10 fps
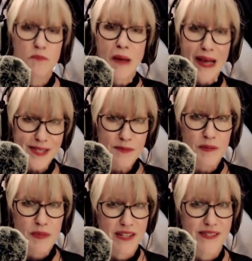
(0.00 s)
possibly
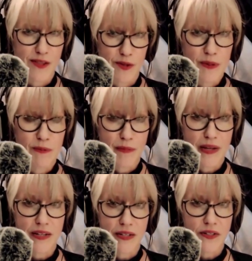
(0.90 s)
because other people might
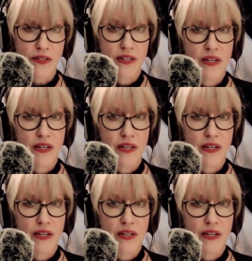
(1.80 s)
hear,